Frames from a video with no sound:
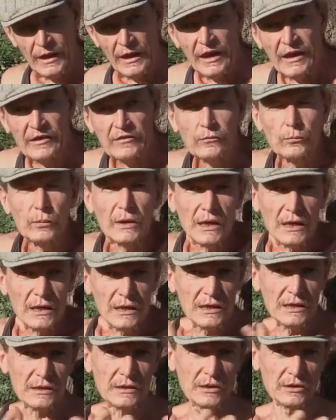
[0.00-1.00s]
as we
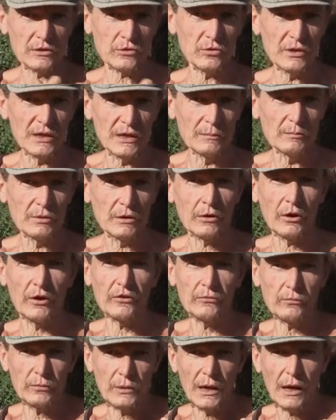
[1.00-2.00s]
need the tree,
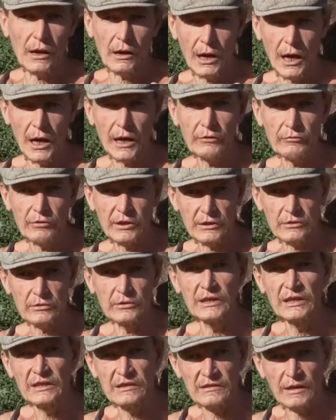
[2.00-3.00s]
because we are hungry to
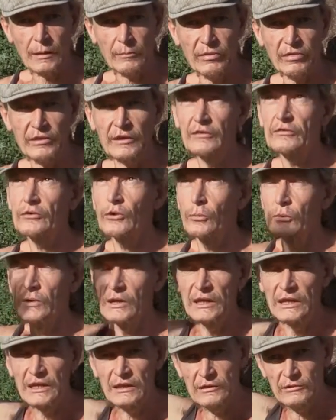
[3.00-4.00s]
eat something, so we
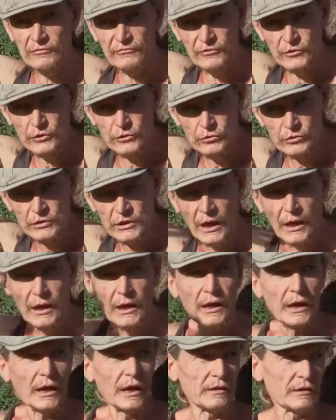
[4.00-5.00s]
need the fruit,
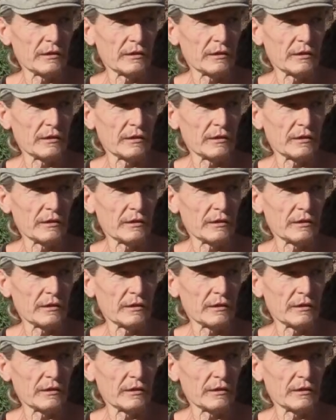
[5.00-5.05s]
and